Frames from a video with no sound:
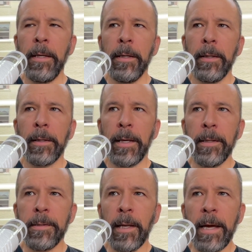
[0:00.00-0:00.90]

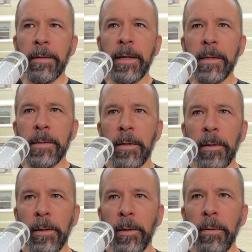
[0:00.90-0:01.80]
kids like things that are
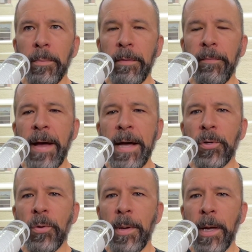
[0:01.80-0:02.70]
a little bit
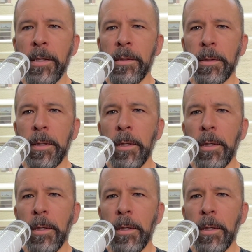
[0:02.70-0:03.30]
faster paced.